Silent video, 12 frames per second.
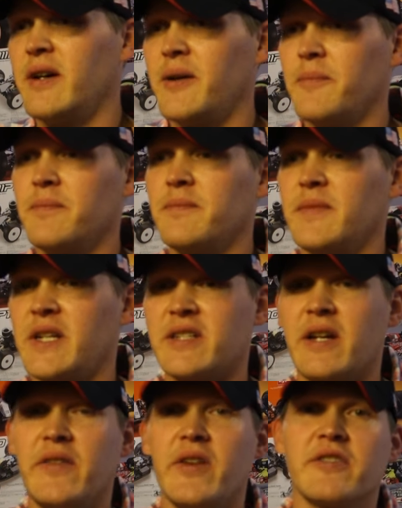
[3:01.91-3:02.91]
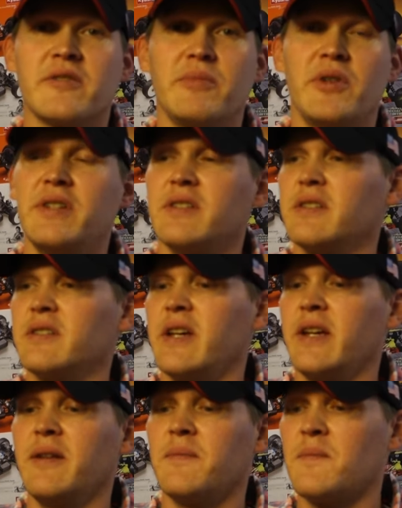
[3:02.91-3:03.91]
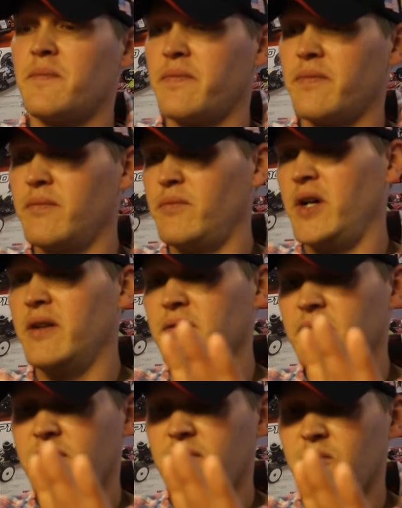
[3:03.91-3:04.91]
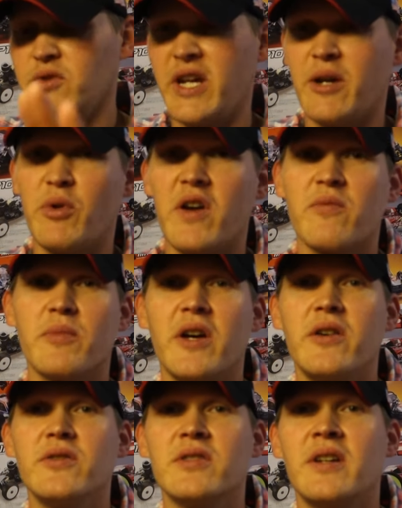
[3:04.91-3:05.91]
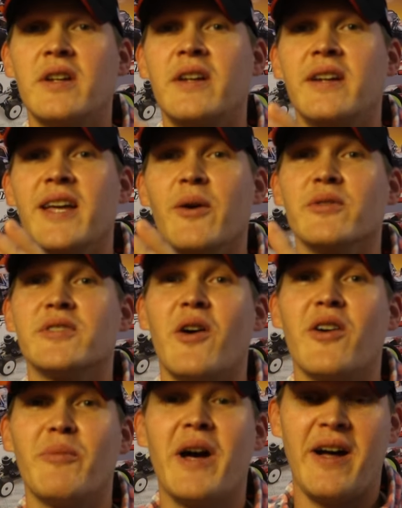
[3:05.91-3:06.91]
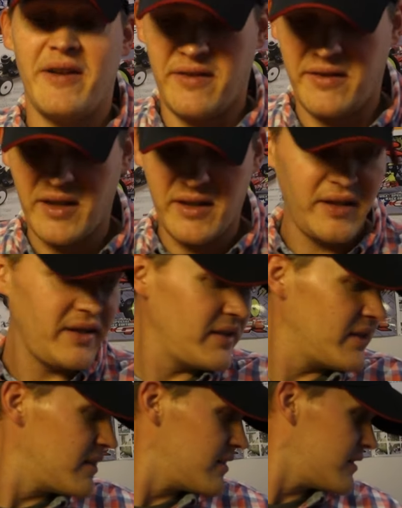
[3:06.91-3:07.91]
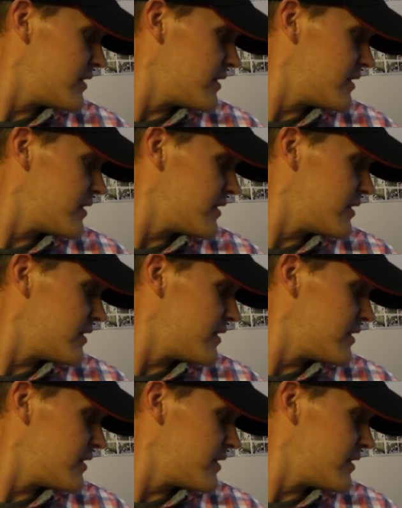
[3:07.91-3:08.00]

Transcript: Um, like I said, I'll give y'all some beauties in a second, but take a break from those and we'll talk about the